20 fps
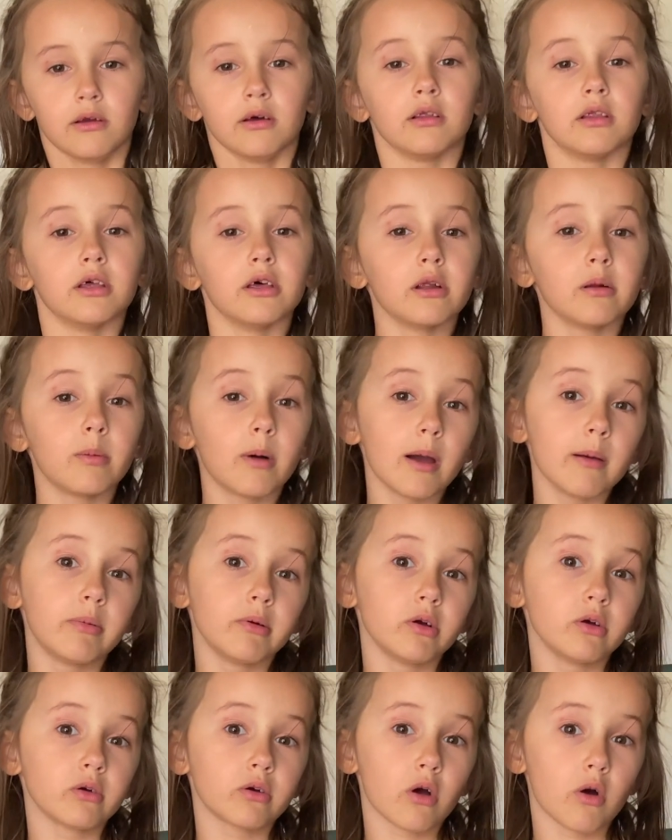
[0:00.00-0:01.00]
Little boy
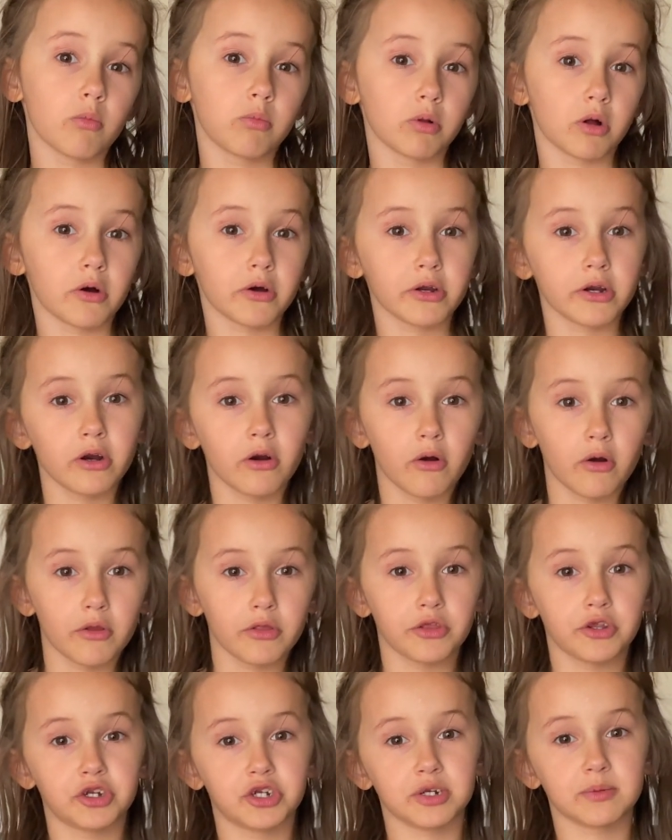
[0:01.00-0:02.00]
blue, go blow your horn,
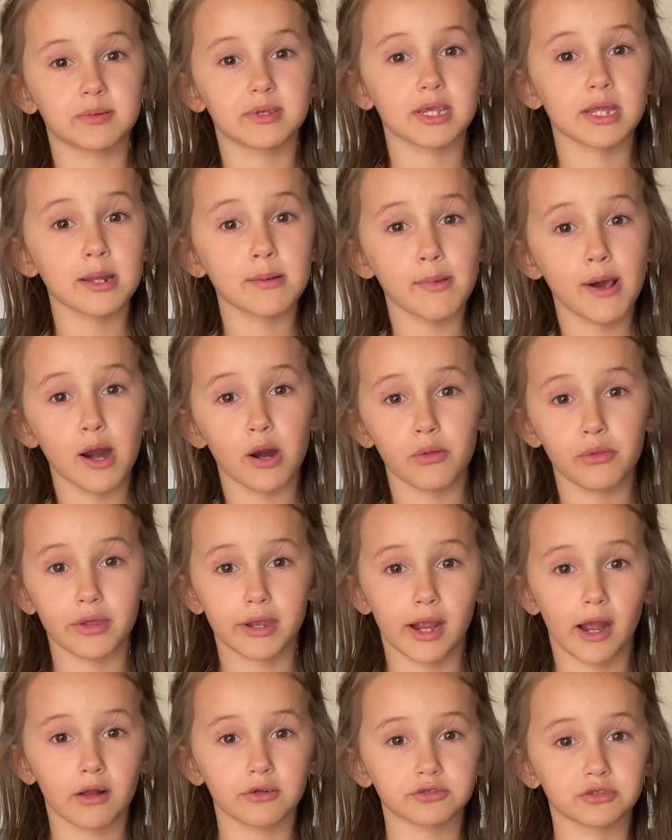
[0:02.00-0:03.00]
the sheep's in the meadow, the
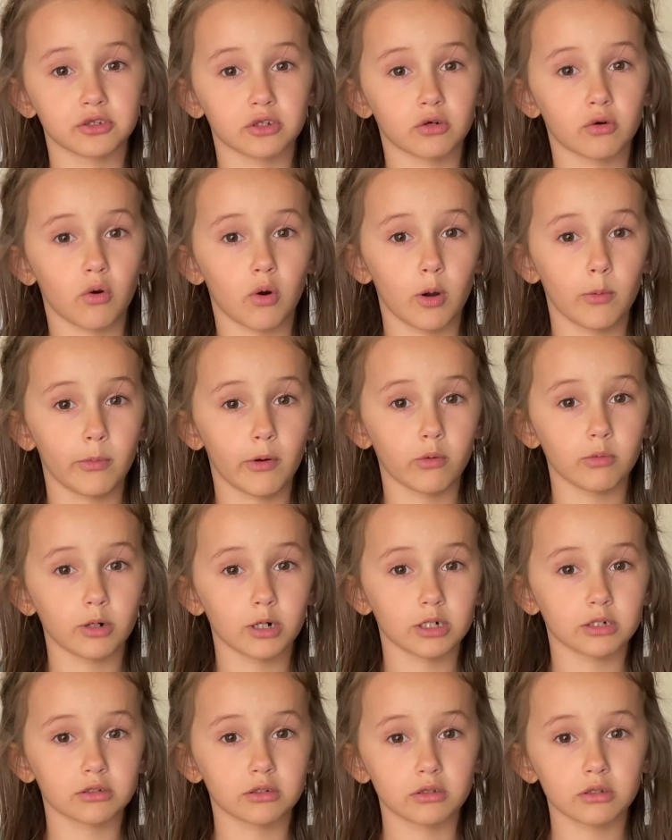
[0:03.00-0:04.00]
cow's in the corn. But
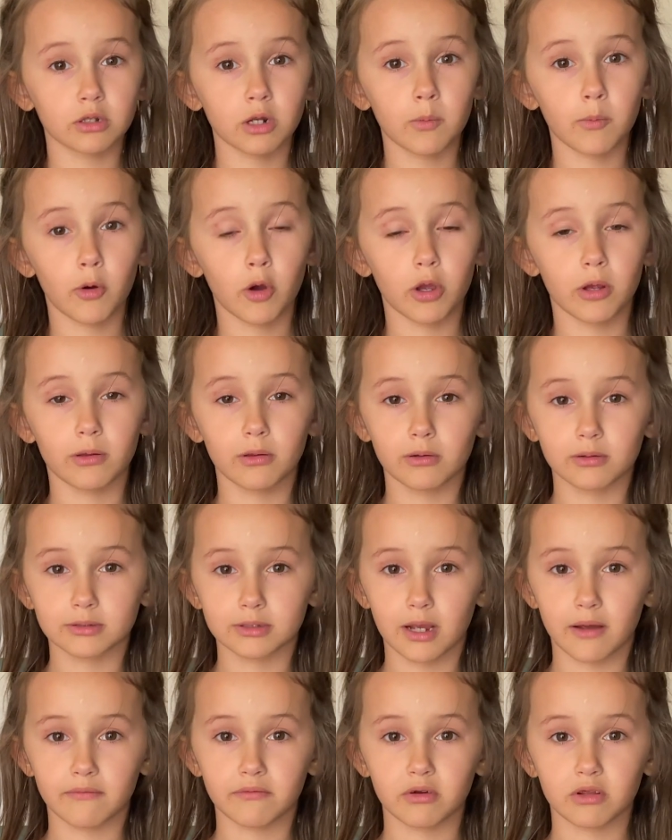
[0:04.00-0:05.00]
where's the little boy who looks
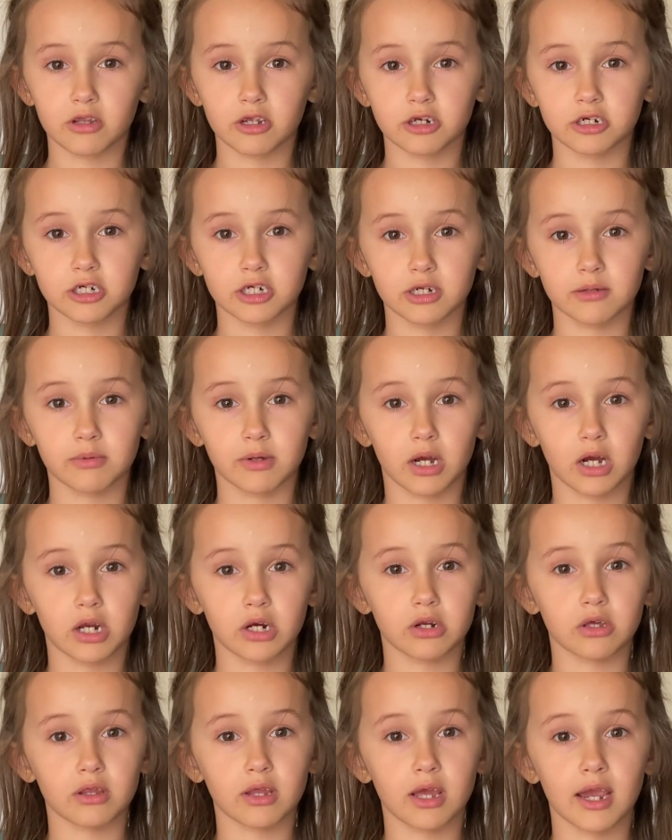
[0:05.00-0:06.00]
after the sheep?
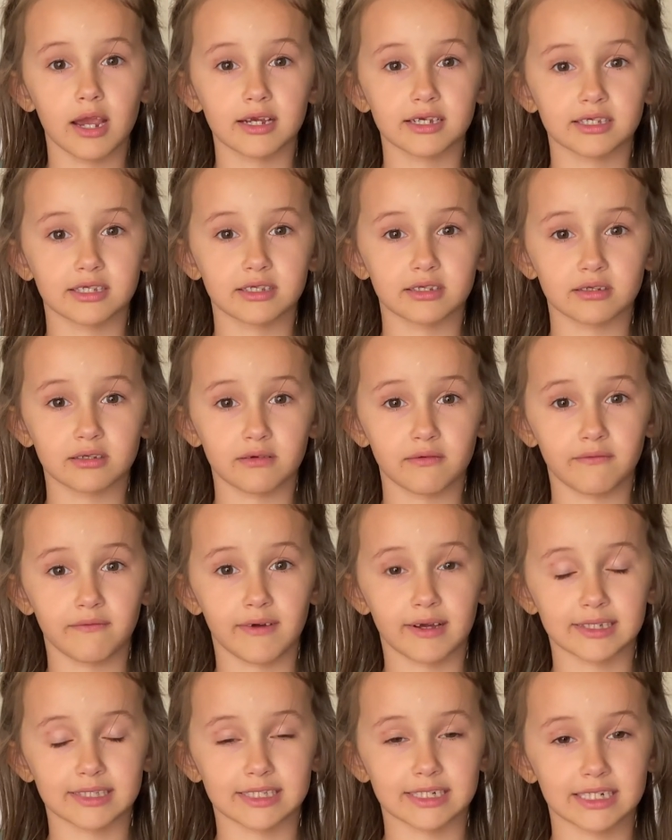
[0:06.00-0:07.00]
Under the hay,
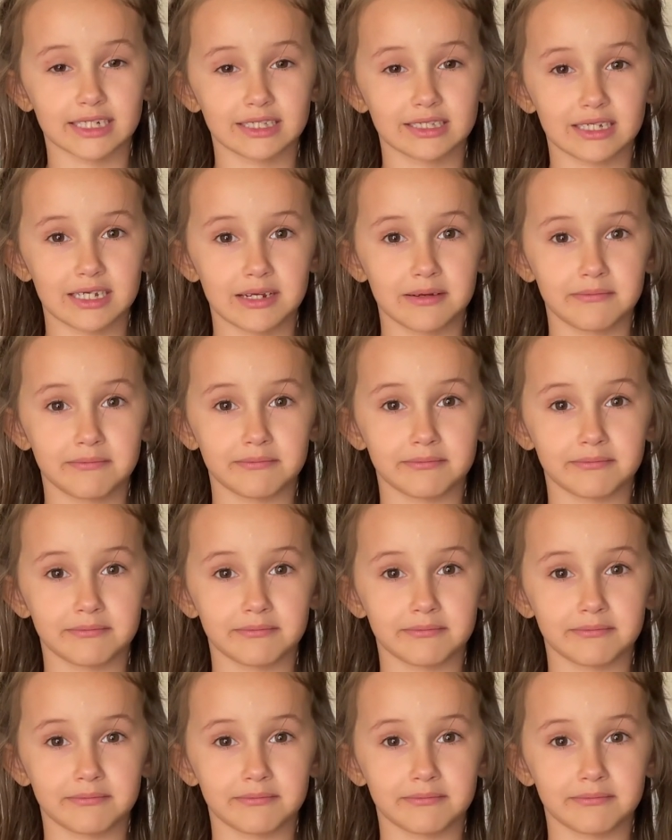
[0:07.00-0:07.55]
fast asleep.